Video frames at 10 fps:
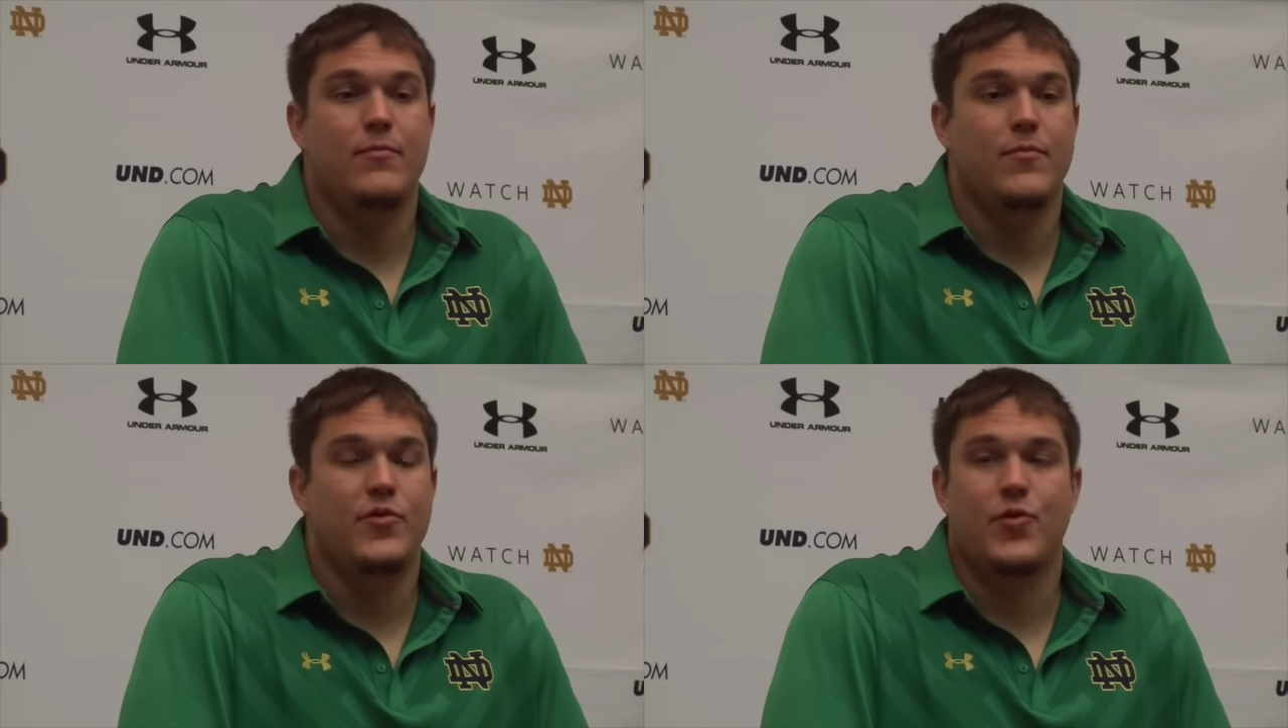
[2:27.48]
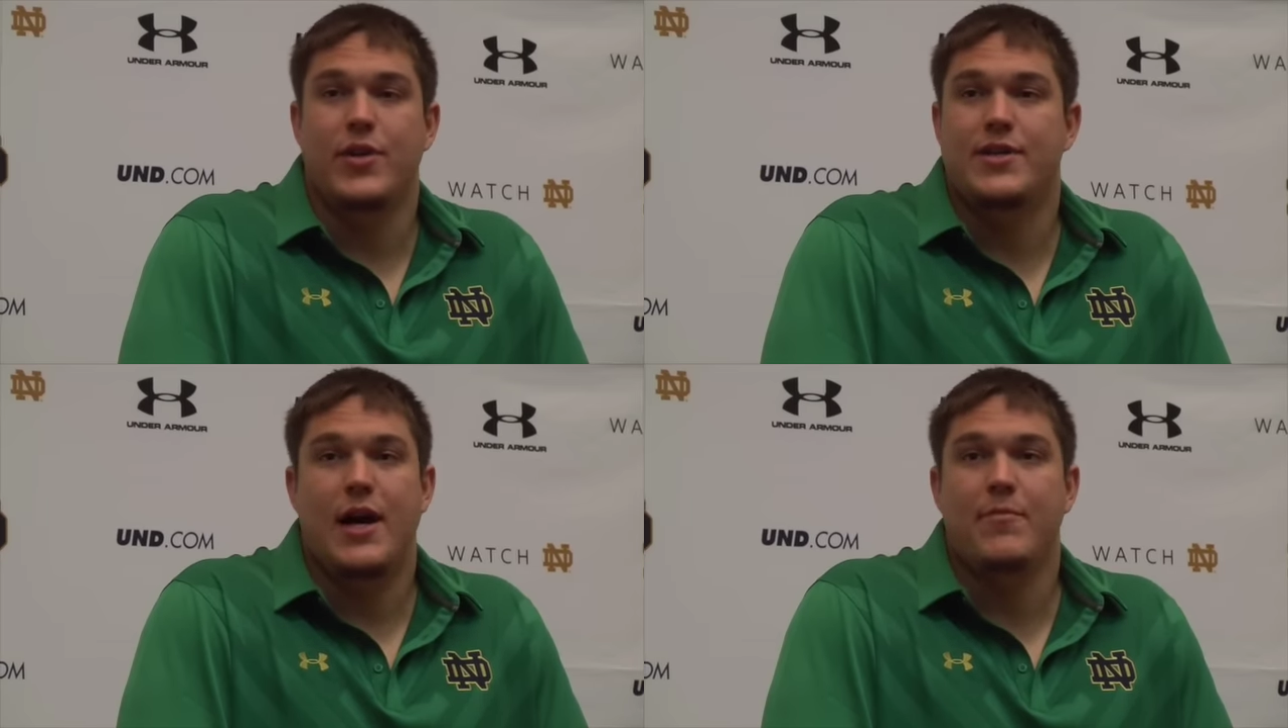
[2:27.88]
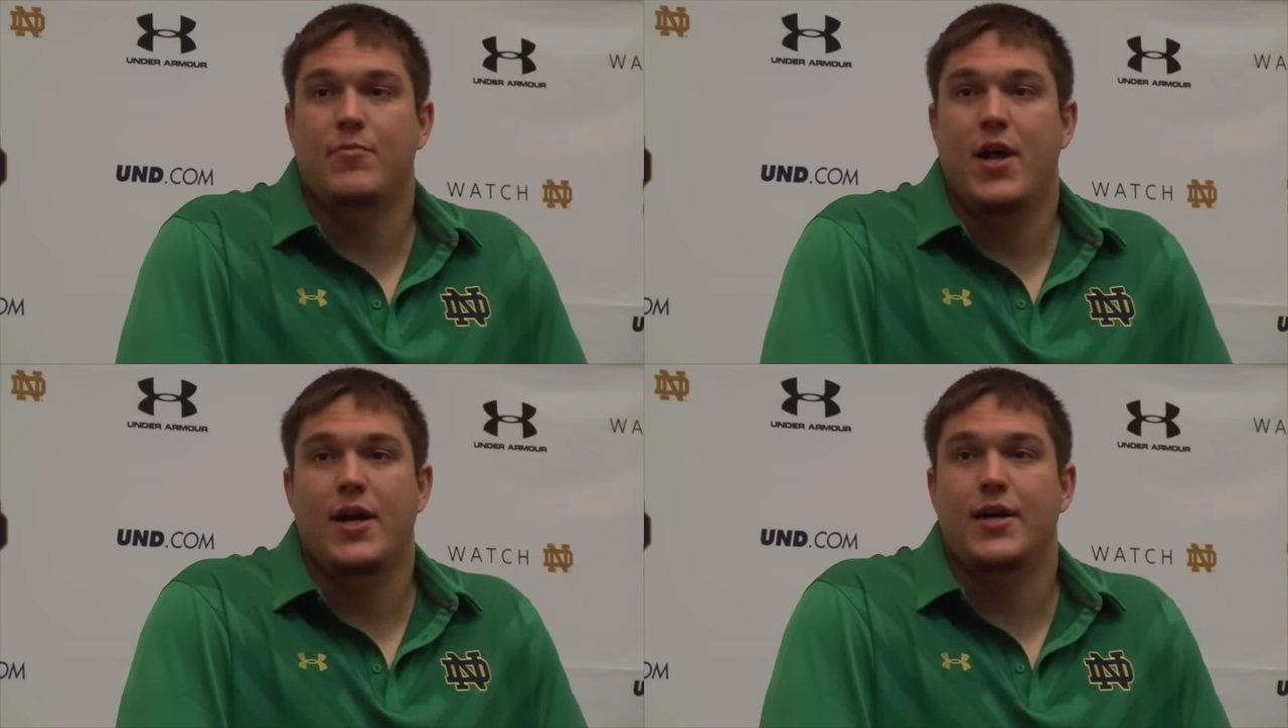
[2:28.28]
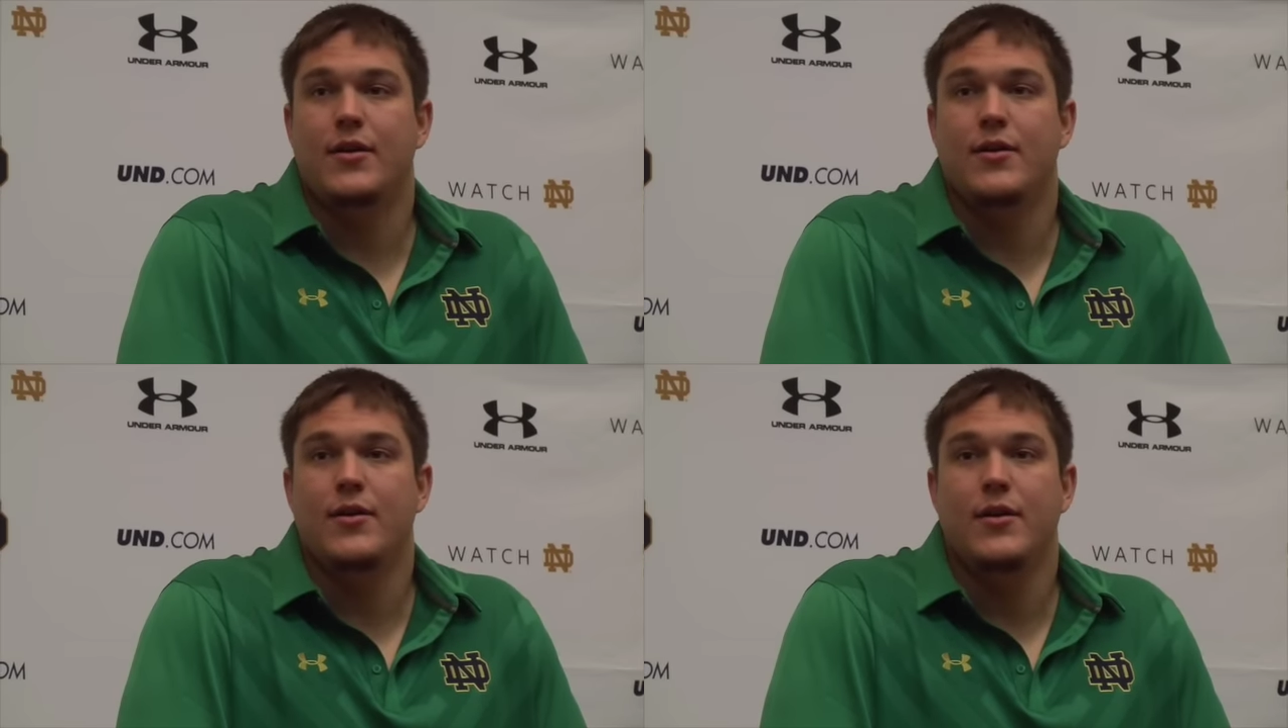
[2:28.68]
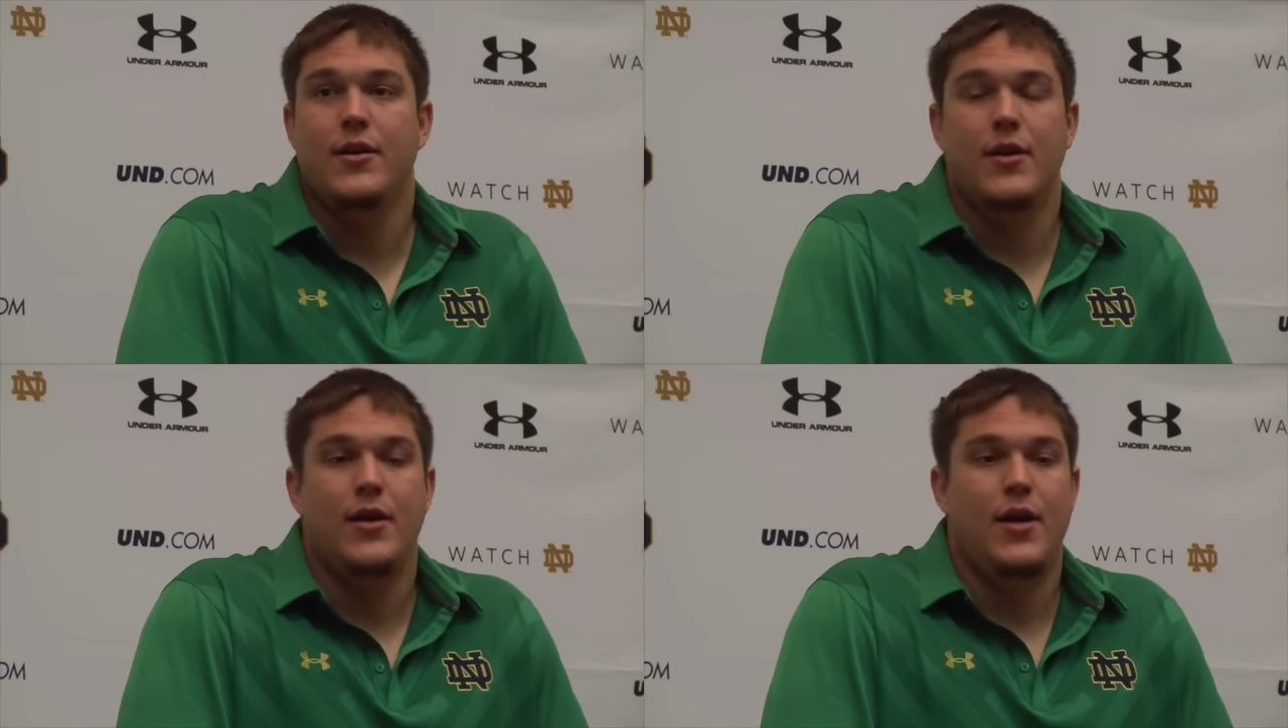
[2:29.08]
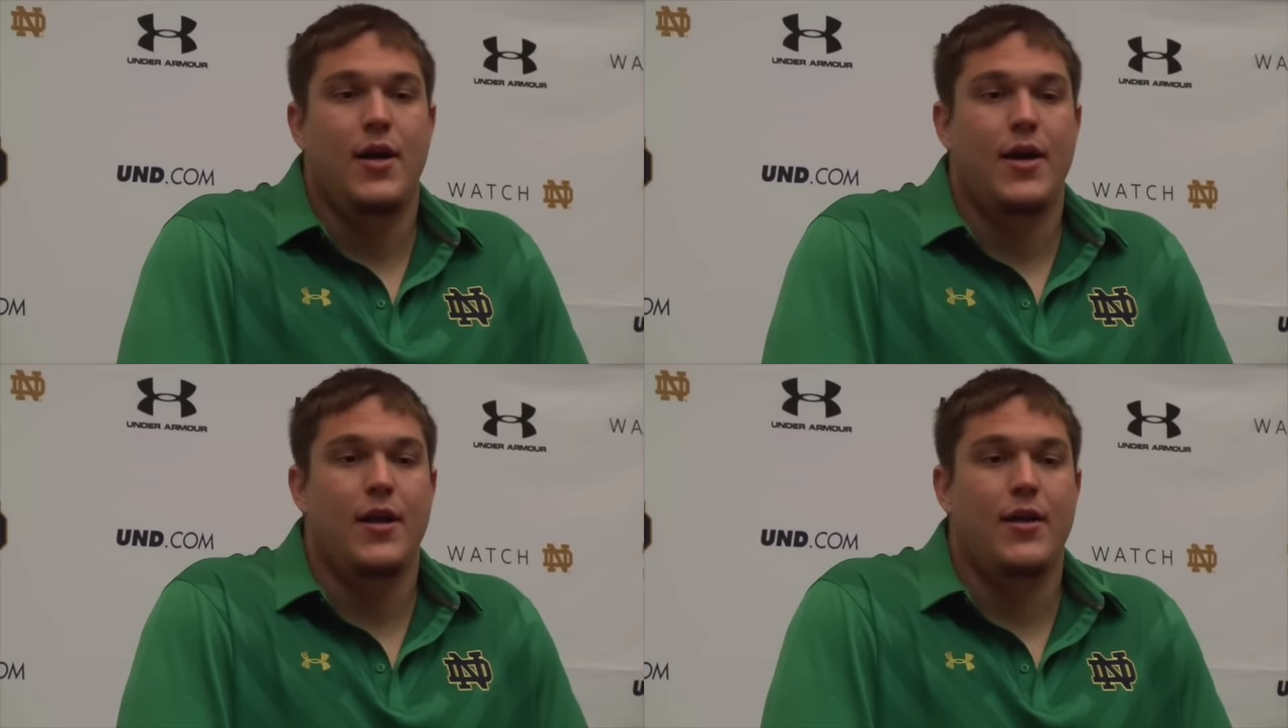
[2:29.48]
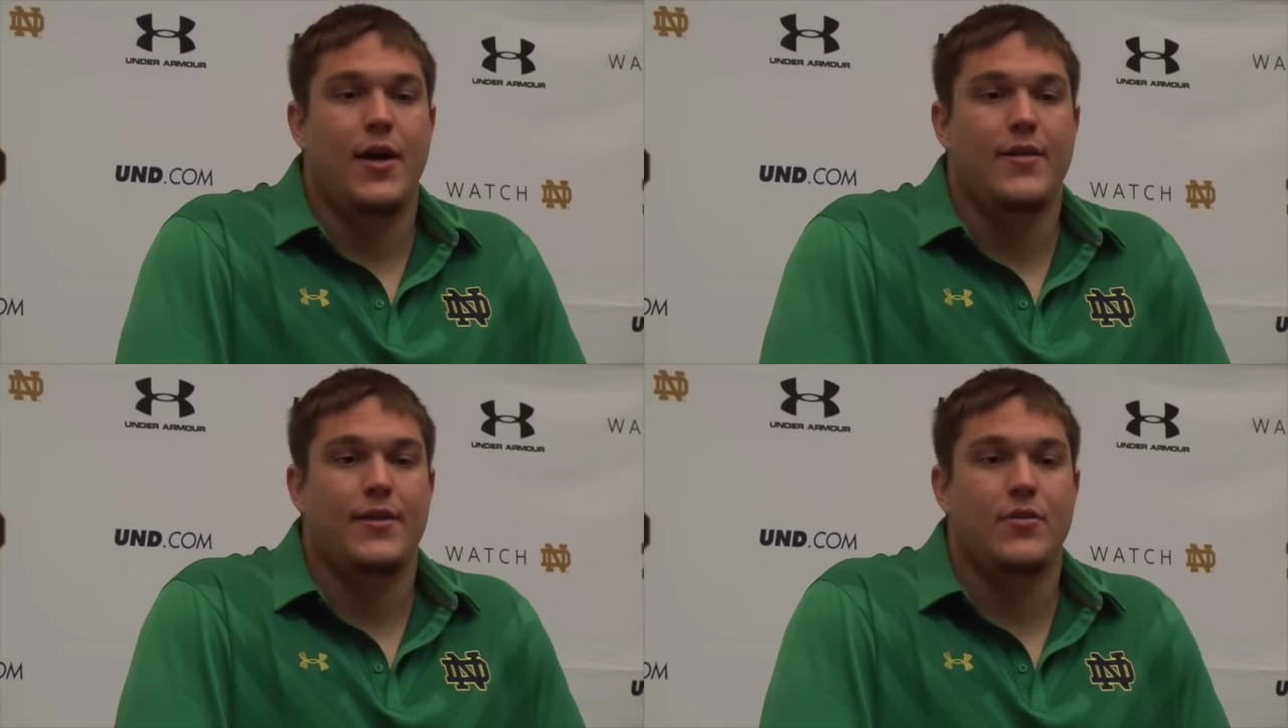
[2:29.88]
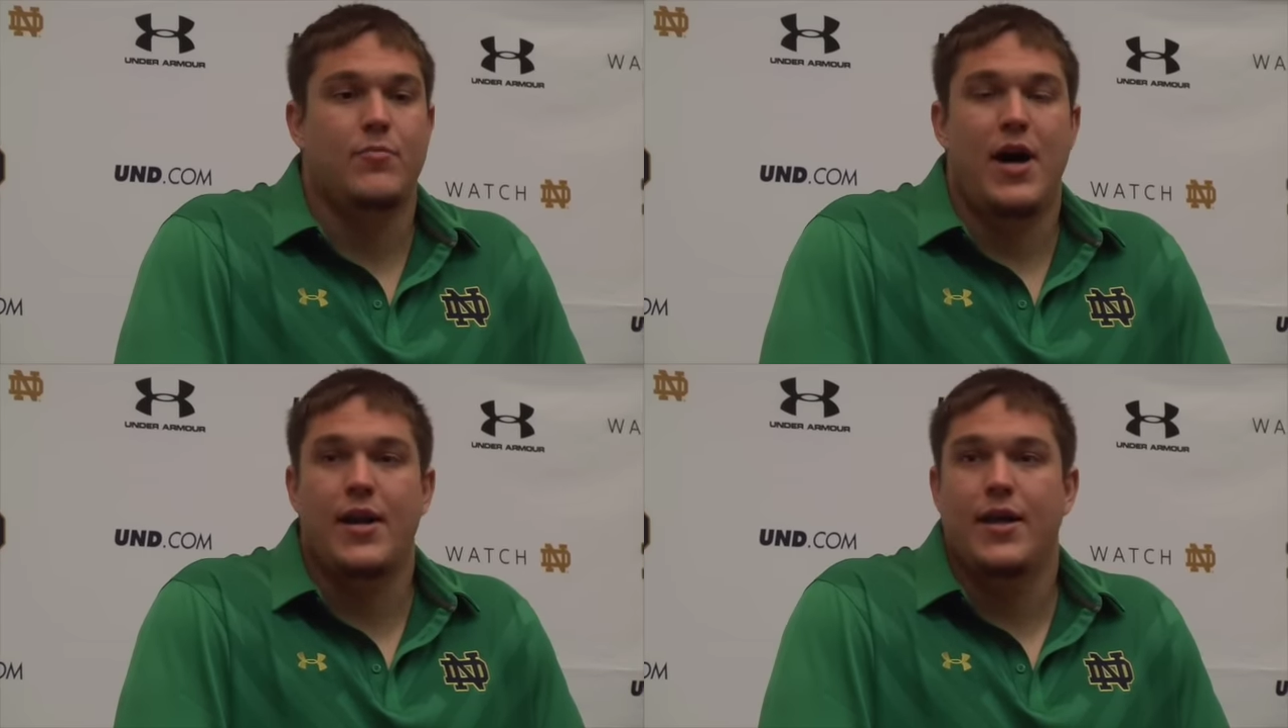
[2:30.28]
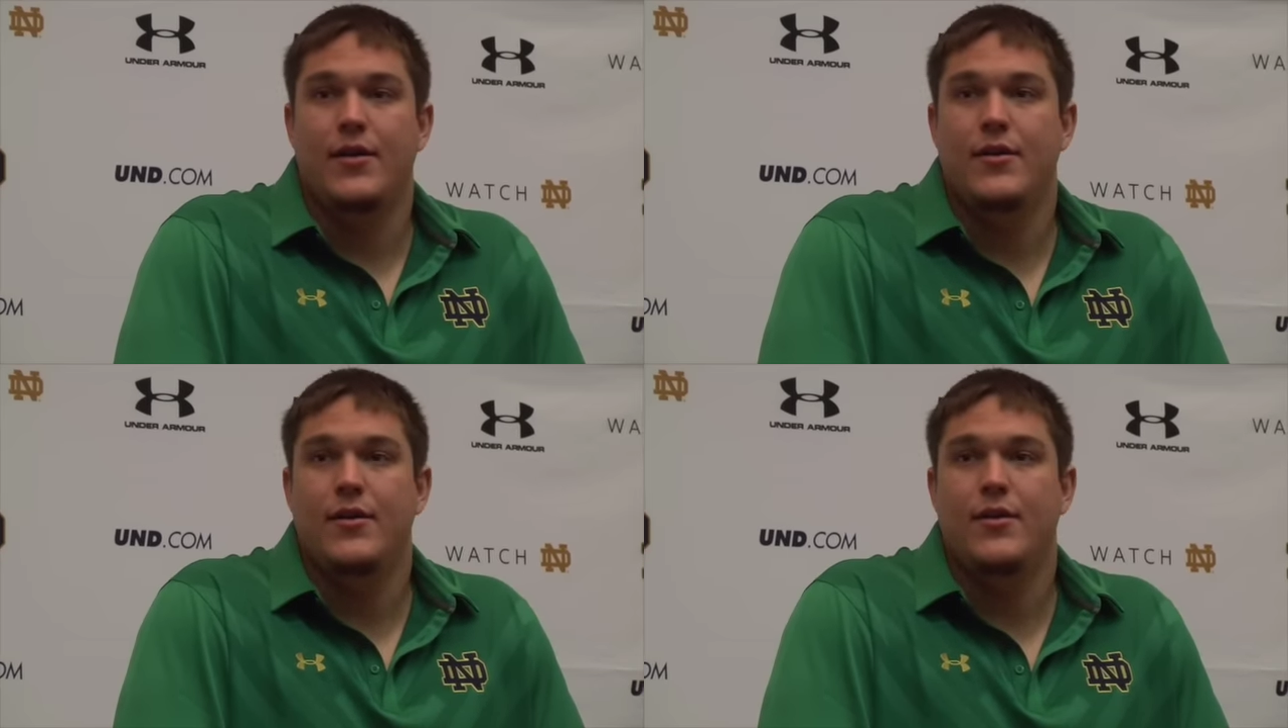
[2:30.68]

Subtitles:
Majority of the time they're blocking. And I think they're bought in.